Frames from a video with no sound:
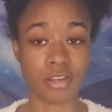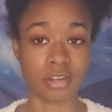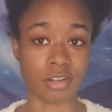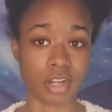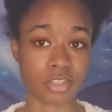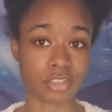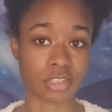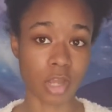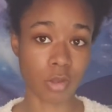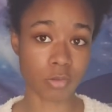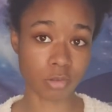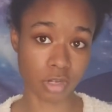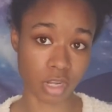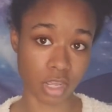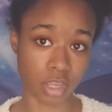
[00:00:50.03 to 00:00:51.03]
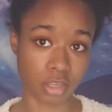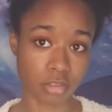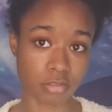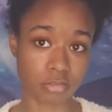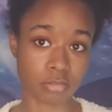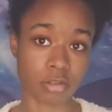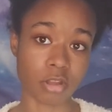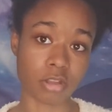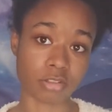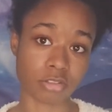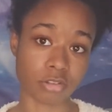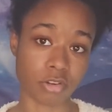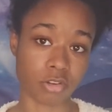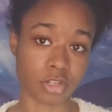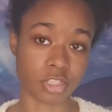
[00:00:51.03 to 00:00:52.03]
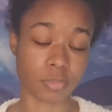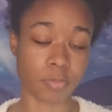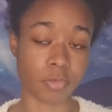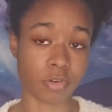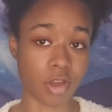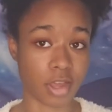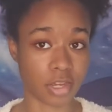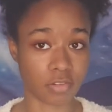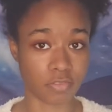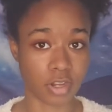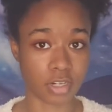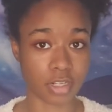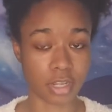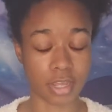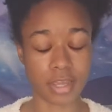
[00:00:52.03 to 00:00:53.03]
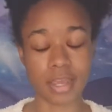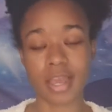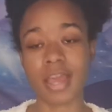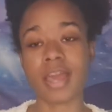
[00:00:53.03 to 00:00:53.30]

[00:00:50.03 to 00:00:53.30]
Rhassoul clay, also known as Moroccan red clay,